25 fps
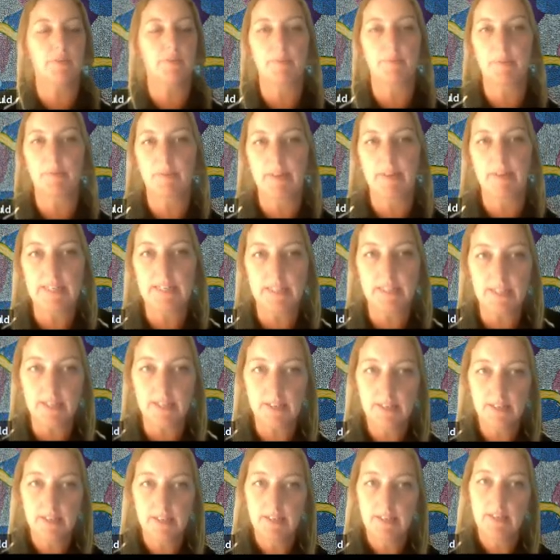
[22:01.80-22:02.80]
from the ranger.
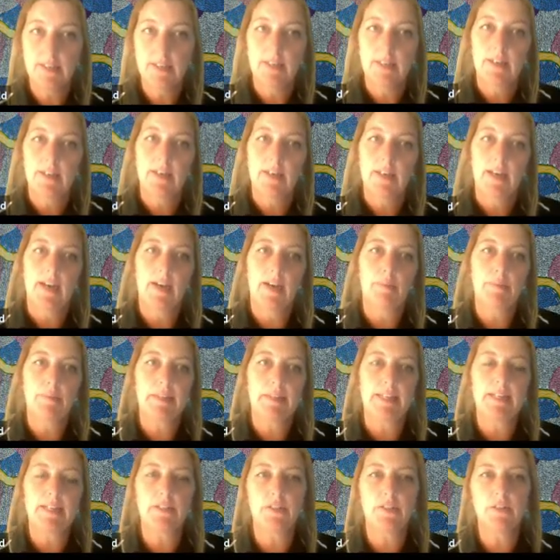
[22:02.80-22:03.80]
Um, but
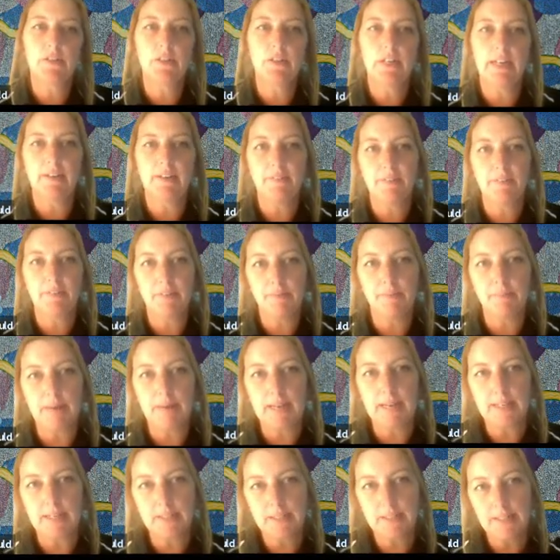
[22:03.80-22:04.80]
they do love the
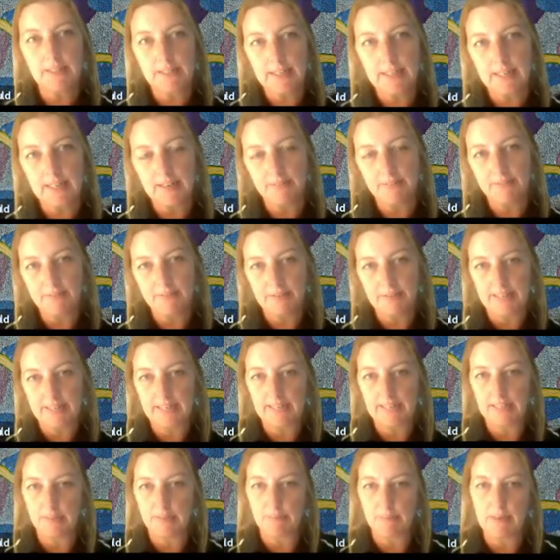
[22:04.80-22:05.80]
mud. They love
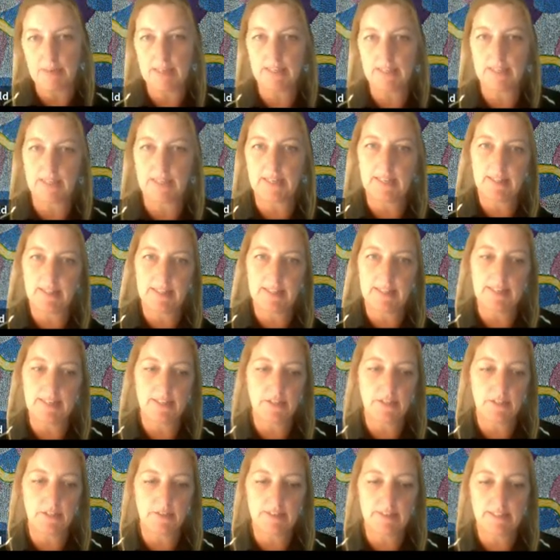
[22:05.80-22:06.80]
feeding in the mud. And
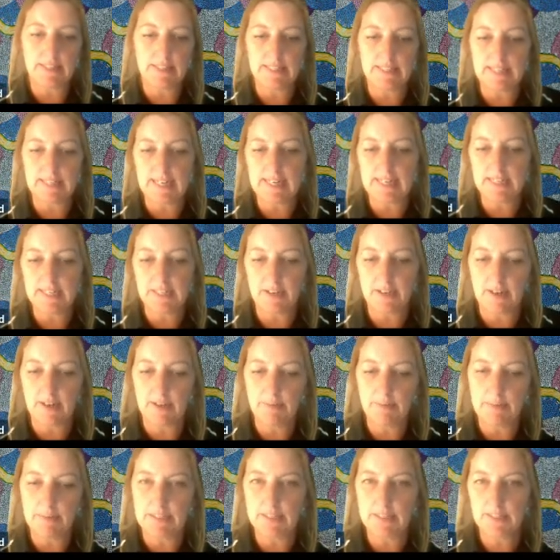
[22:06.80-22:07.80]
then during the
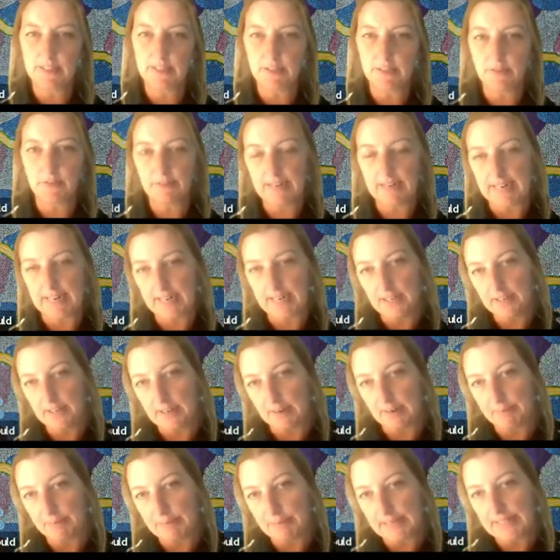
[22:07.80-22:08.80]
daytime, which is green,
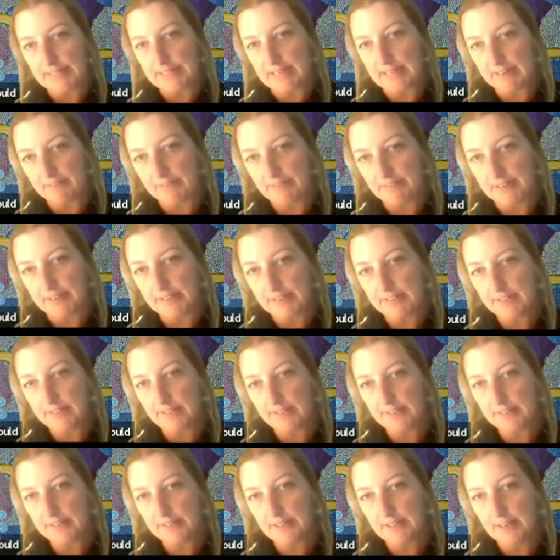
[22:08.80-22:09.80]
our midday
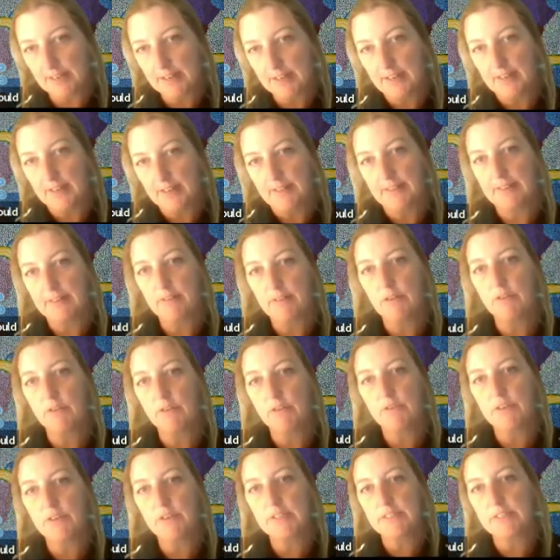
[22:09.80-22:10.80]
fixes, they're all
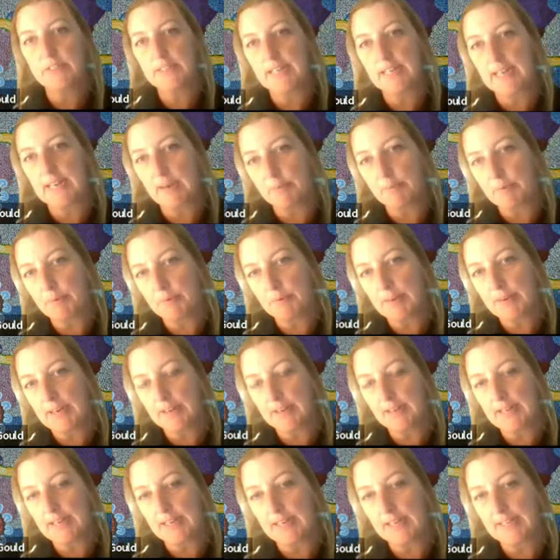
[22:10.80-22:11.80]
roosting up
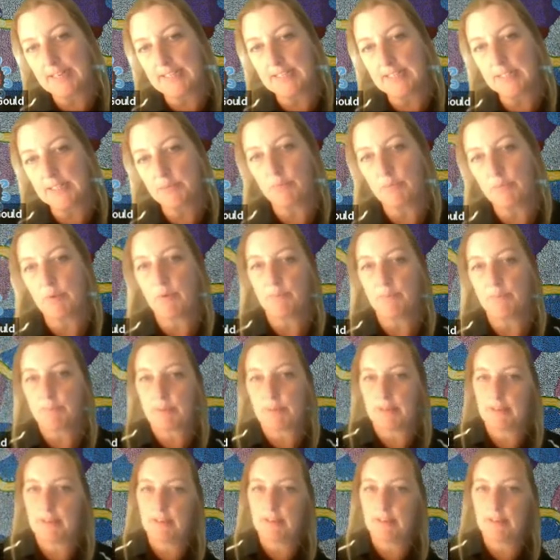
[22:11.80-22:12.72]
around Kelly's Swamp.